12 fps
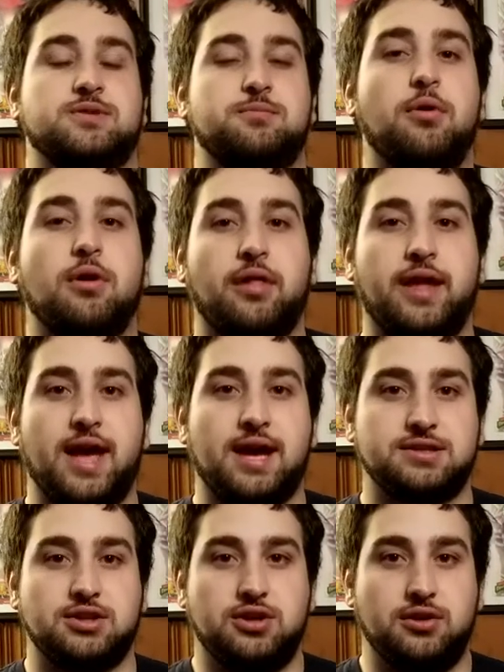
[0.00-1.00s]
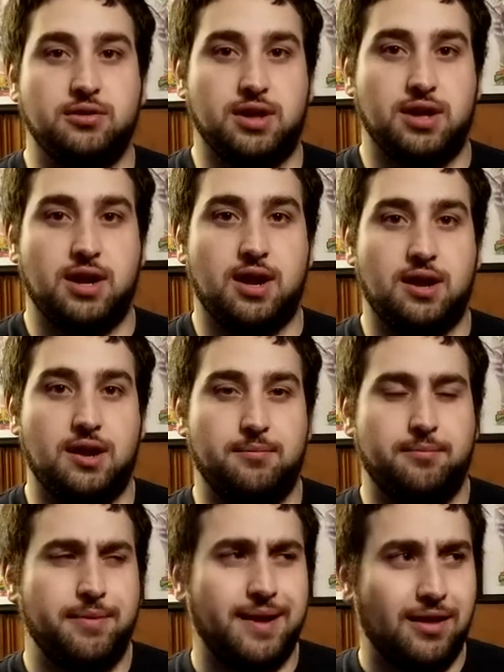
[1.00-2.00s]
poorly executed,
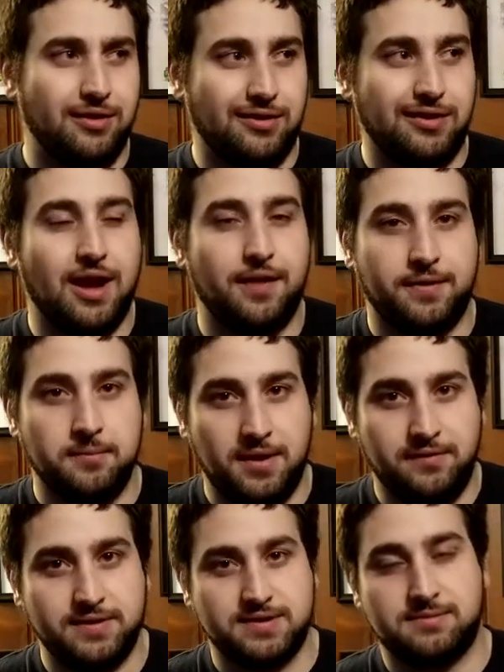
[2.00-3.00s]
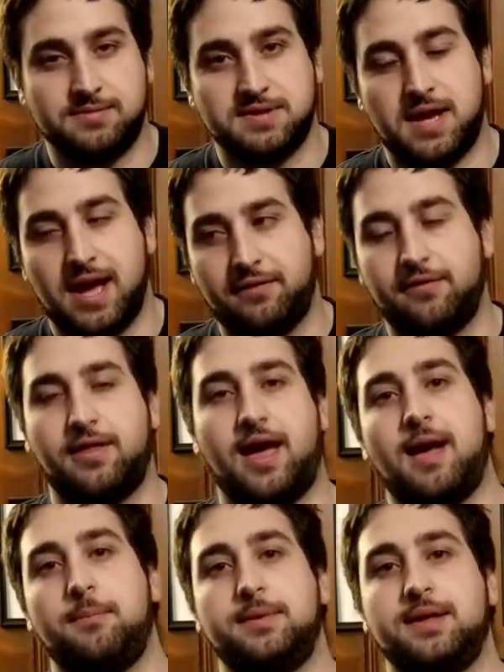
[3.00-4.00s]
um, but I'll cut them even some slack for
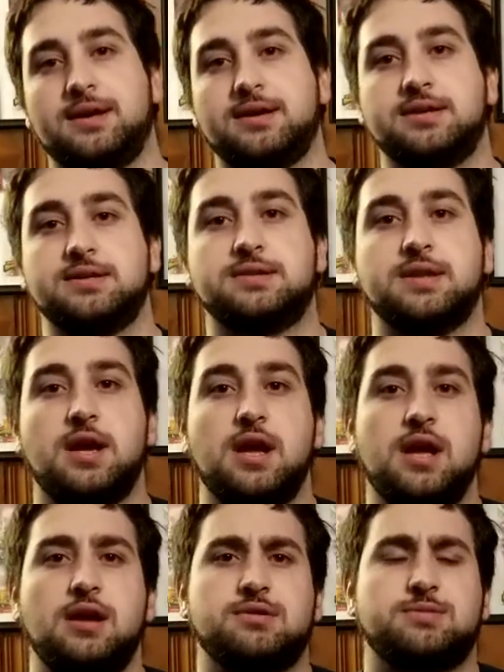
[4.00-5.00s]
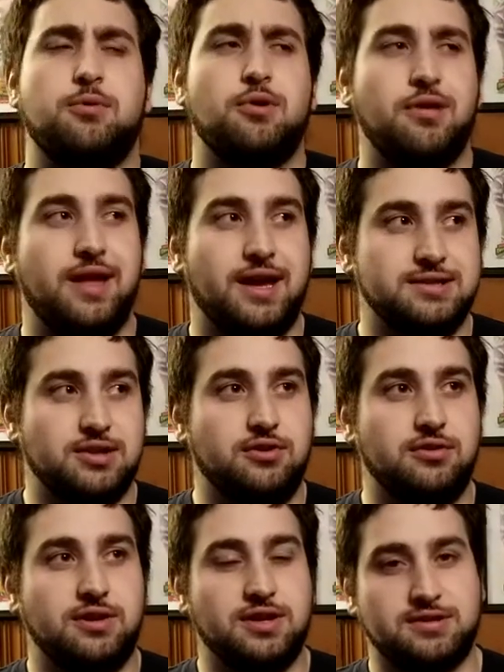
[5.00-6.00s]
that, because it was poorly
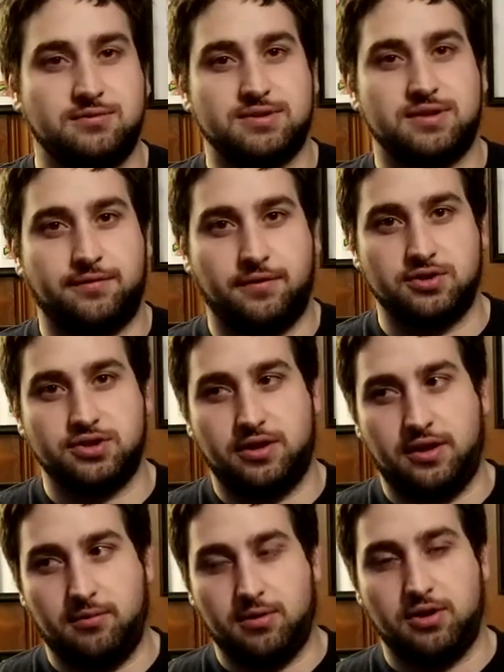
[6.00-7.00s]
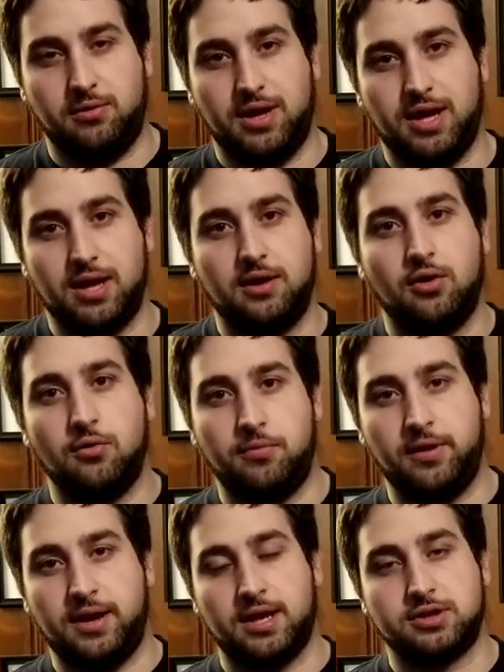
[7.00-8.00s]
executed because it was the first year they were doing it, and
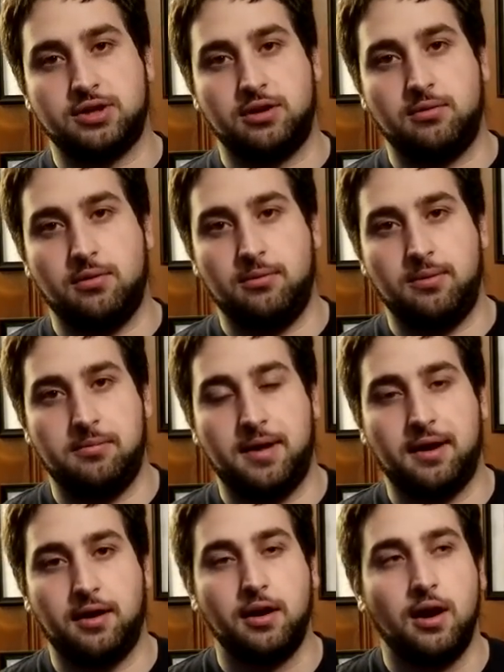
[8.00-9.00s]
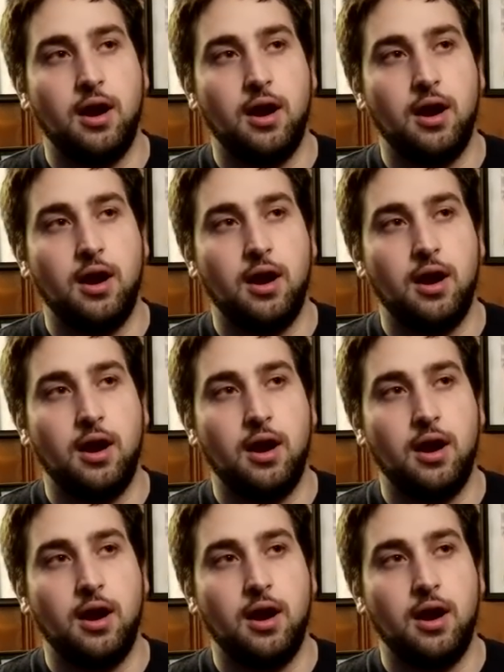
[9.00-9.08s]
hopefully next year it will be better.